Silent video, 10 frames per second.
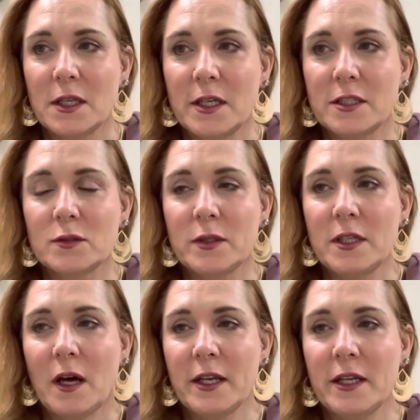it's really
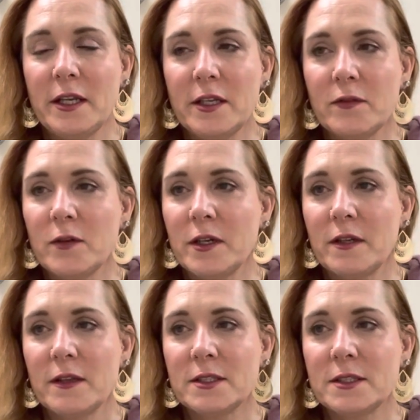not any
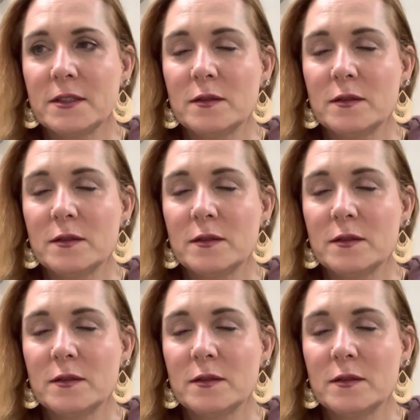different than